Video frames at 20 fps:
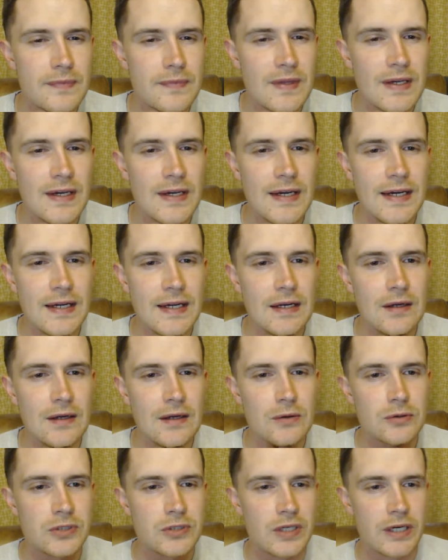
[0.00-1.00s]

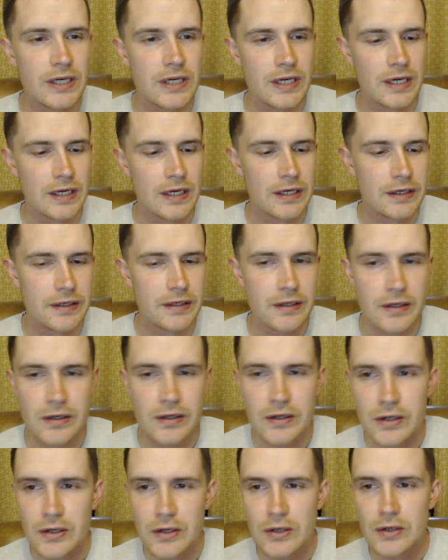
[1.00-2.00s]
Hello, Diane
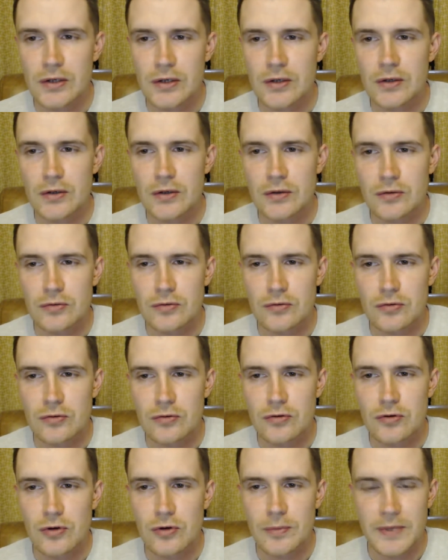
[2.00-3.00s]

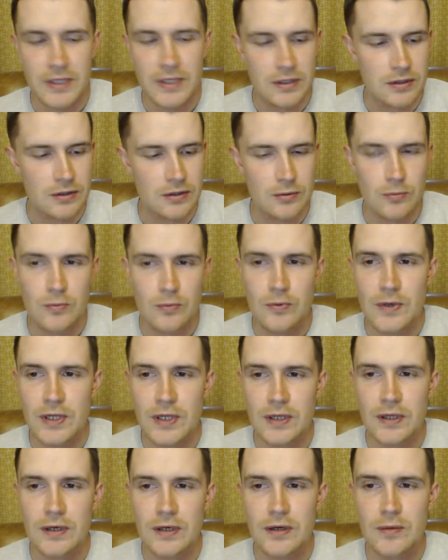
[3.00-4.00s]
Robbins.
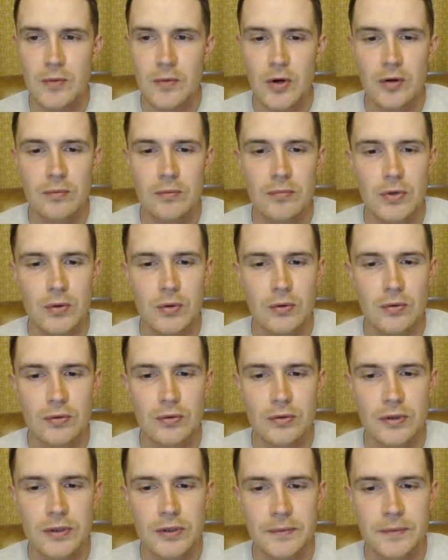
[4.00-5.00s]
Welcome on board.